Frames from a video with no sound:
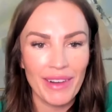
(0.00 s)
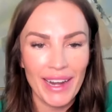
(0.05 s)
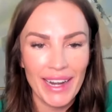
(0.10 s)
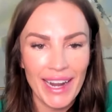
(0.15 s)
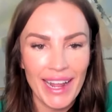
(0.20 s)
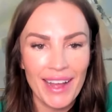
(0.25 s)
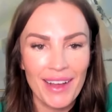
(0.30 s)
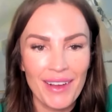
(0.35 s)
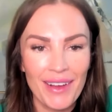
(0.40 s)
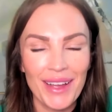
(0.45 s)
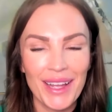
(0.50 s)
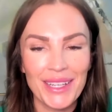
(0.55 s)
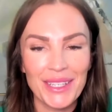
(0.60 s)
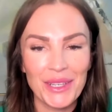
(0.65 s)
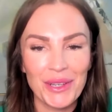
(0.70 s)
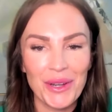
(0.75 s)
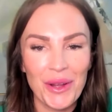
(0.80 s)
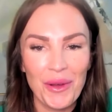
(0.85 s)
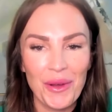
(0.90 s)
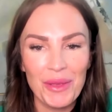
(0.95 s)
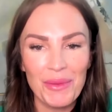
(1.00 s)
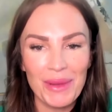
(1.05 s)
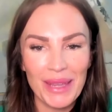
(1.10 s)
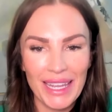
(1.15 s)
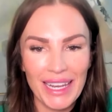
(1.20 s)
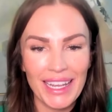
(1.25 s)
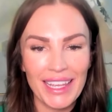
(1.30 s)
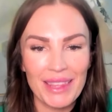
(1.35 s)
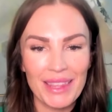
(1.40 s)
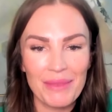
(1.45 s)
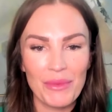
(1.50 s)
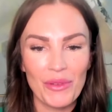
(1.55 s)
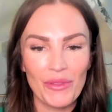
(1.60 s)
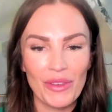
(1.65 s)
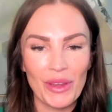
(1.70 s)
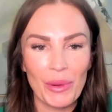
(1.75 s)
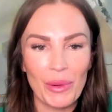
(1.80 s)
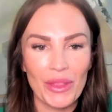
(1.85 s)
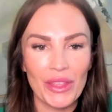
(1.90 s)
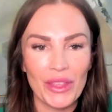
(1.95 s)
right now. And you know the beginning of the
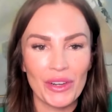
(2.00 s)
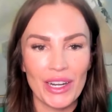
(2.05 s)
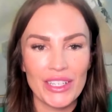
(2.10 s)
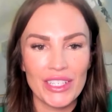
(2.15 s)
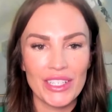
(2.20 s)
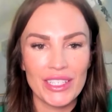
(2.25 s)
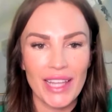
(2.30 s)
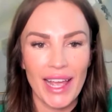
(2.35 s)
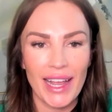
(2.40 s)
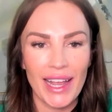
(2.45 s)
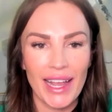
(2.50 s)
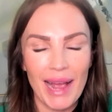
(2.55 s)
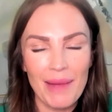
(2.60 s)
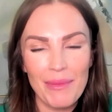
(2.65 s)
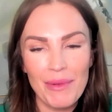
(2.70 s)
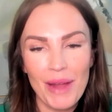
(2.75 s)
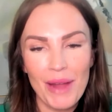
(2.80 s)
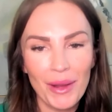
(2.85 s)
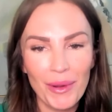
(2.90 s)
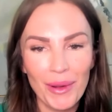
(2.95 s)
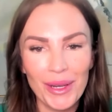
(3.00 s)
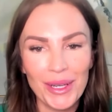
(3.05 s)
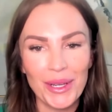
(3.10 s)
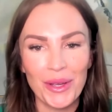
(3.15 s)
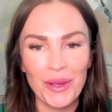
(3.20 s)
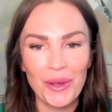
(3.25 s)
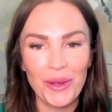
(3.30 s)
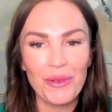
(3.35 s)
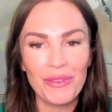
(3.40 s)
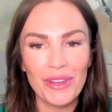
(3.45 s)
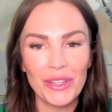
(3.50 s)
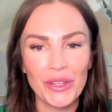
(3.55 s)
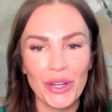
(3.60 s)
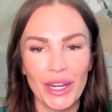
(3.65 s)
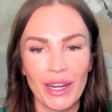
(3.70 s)
movie where the Grinch is like, I'm not going to Whoville